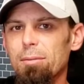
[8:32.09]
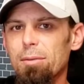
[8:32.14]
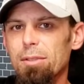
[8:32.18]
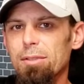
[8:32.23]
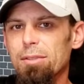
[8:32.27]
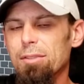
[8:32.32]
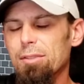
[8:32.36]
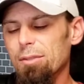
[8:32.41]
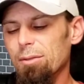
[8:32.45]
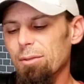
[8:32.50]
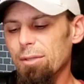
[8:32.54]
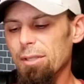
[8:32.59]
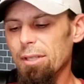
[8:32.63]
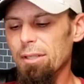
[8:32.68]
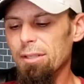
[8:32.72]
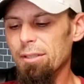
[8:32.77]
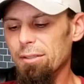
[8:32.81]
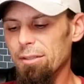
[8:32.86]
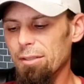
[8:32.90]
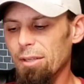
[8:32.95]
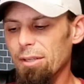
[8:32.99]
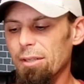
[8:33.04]
but it's still
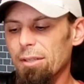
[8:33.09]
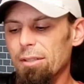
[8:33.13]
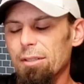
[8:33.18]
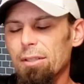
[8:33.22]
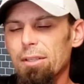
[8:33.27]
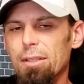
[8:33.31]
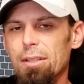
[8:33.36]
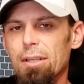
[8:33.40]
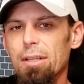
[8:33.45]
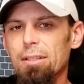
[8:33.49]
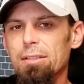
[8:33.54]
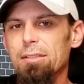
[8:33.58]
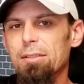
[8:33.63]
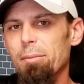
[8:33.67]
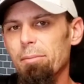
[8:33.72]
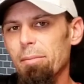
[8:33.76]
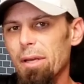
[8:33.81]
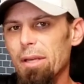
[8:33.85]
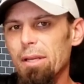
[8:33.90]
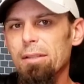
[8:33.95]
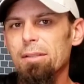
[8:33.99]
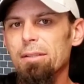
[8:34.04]
getting done, and that's the
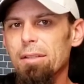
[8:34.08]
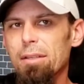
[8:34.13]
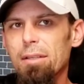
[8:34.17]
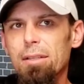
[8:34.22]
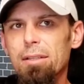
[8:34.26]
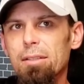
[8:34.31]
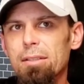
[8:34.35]
main thing.